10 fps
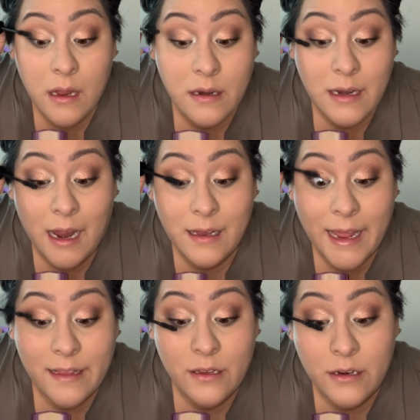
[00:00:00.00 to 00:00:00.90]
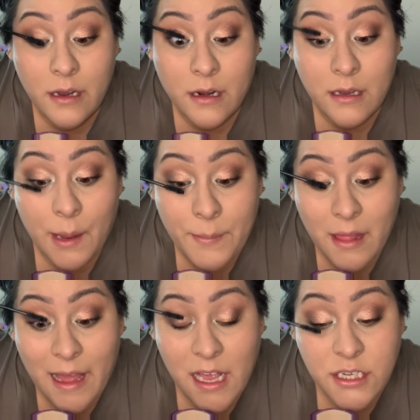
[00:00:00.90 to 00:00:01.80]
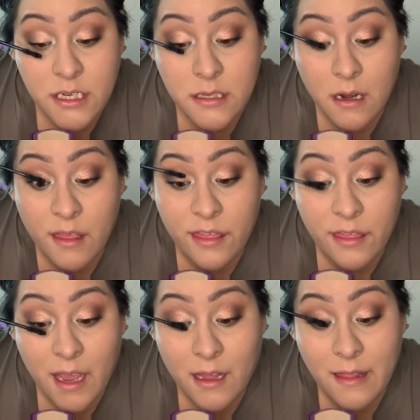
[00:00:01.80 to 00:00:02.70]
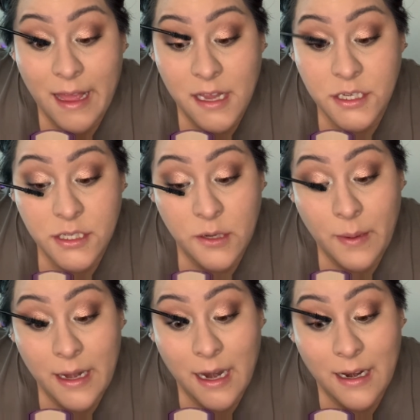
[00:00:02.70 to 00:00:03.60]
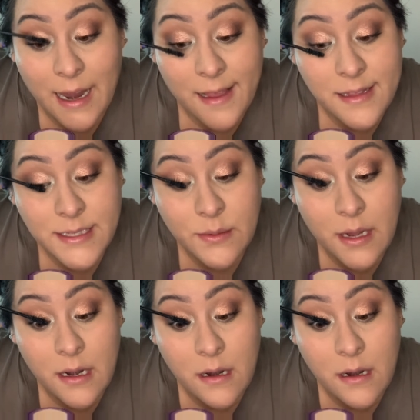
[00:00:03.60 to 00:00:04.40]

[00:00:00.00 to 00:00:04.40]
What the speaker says: not like your like clumpy lashes or thick lashes, you might not like this one.